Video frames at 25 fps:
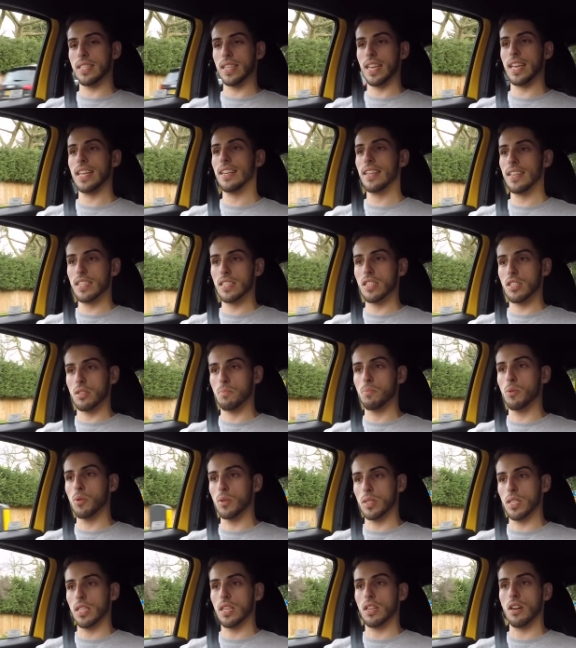It is a
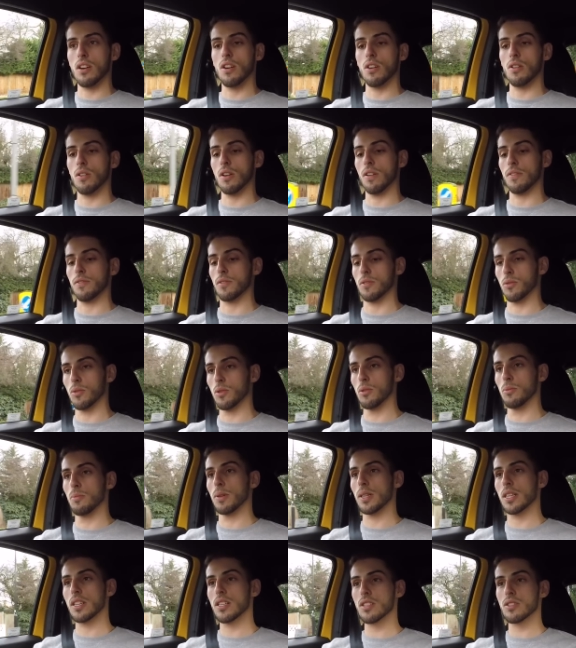sporty car after all.
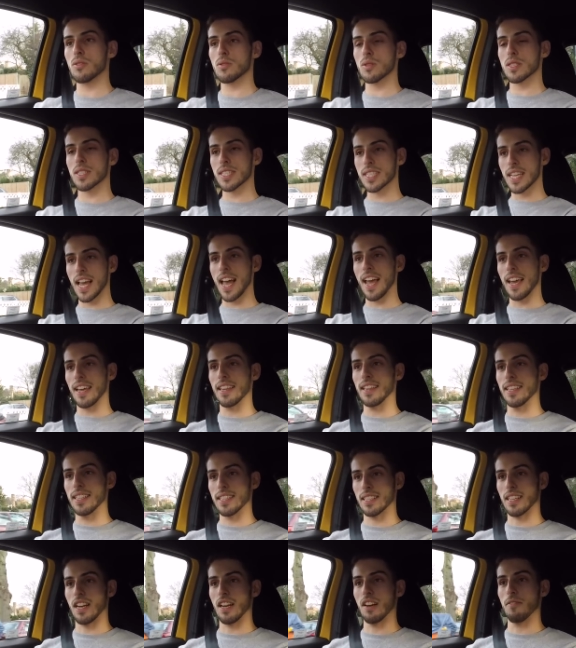Because you're sat in
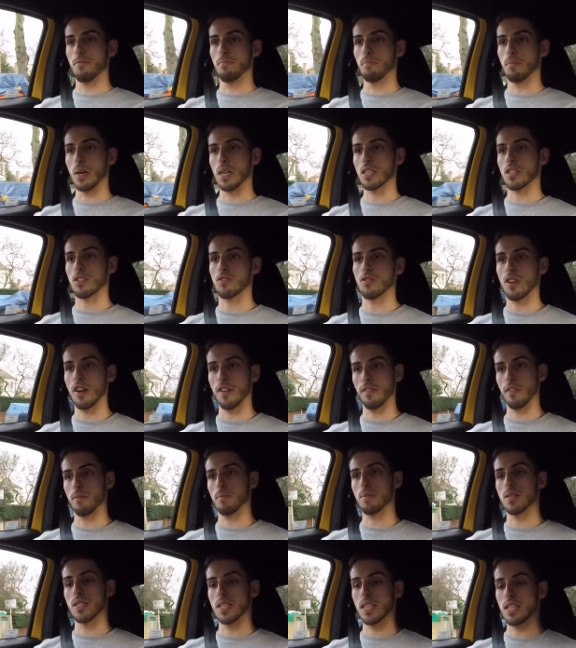this kind of bus driver
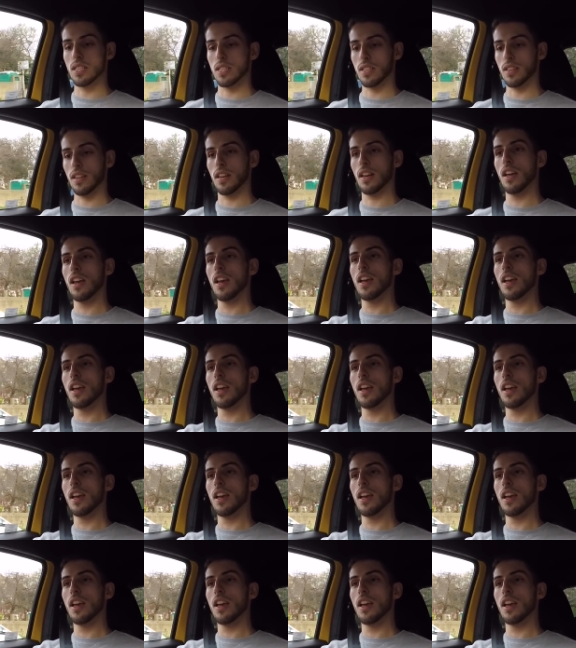position,